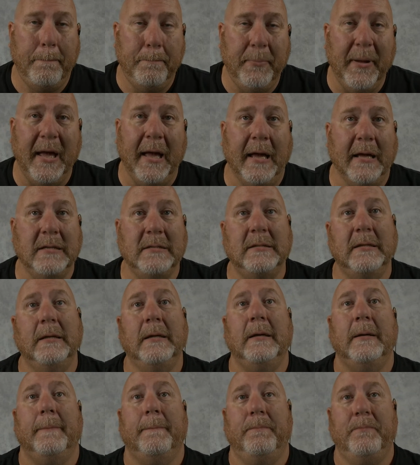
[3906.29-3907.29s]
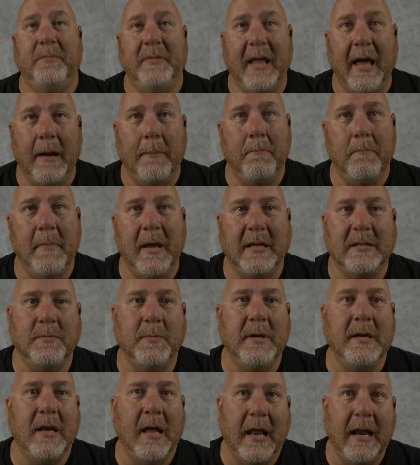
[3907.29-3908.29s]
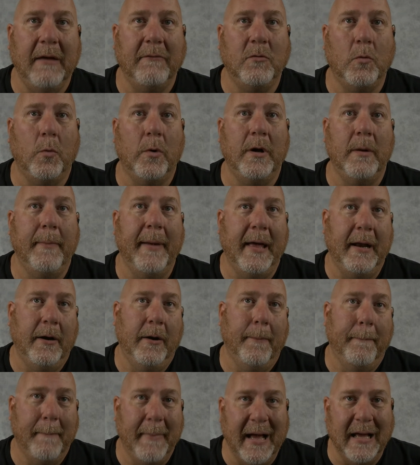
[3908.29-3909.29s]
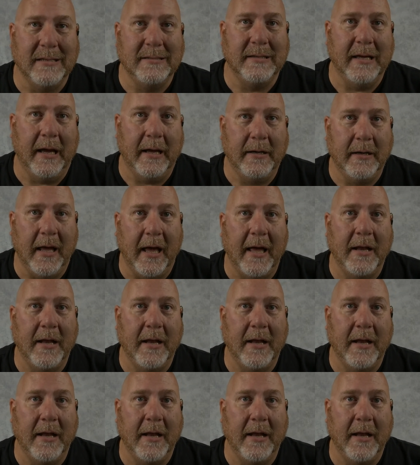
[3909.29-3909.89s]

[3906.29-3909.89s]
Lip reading: But that makes me not have to worry about it on my side.